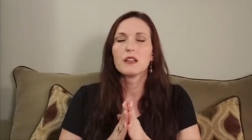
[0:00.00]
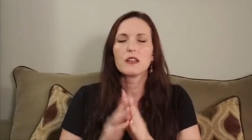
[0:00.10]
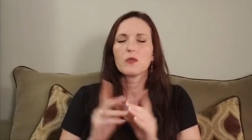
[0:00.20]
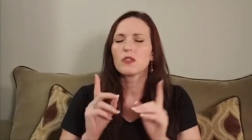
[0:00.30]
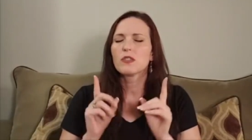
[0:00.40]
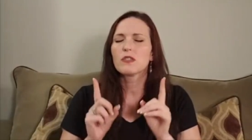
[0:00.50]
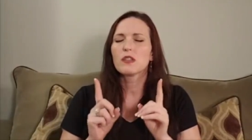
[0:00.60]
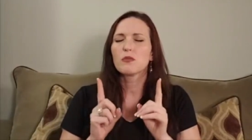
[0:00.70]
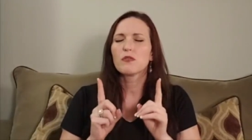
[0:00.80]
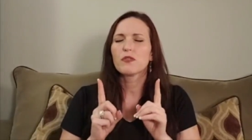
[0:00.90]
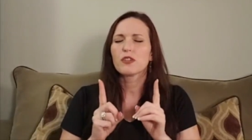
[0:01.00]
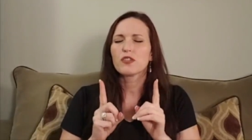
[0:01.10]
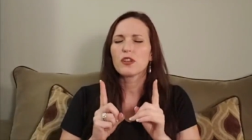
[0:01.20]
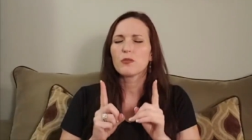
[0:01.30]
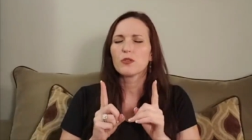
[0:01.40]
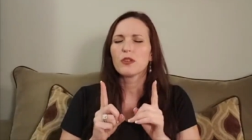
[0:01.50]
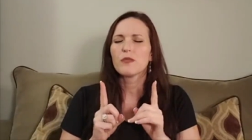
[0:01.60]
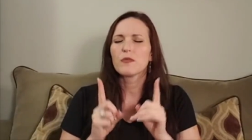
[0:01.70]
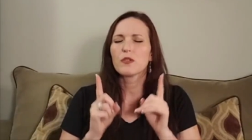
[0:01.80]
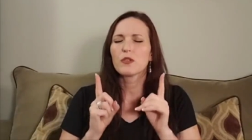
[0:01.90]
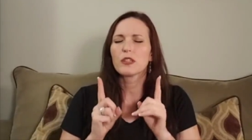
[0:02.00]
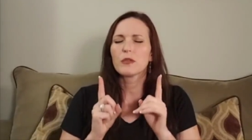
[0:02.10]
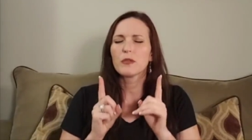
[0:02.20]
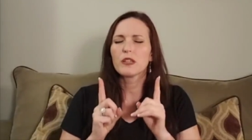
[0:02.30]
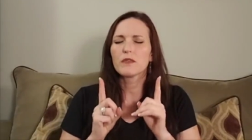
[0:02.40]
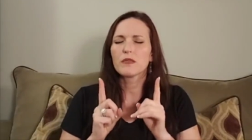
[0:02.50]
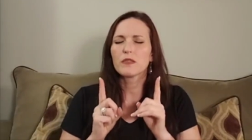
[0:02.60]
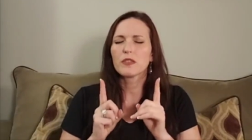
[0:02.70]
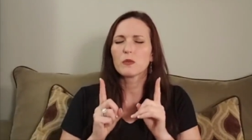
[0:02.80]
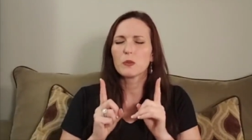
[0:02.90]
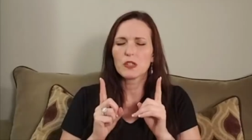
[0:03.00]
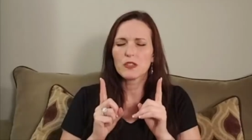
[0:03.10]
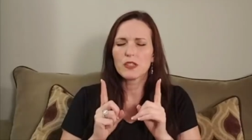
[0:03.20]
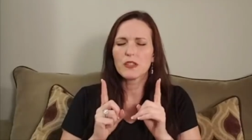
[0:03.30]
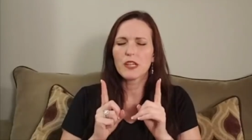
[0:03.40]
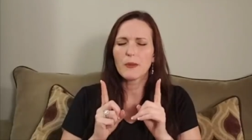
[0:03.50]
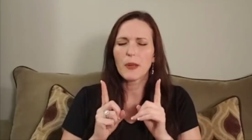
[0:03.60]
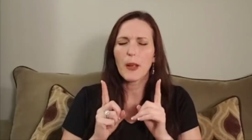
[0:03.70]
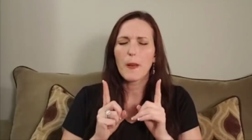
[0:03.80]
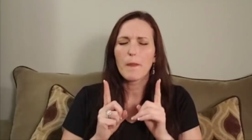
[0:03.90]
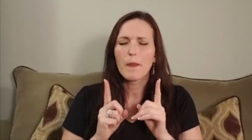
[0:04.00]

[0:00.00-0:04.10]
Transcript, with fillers: It wasn't double for your trouble. Lord, give me the words that you gave me.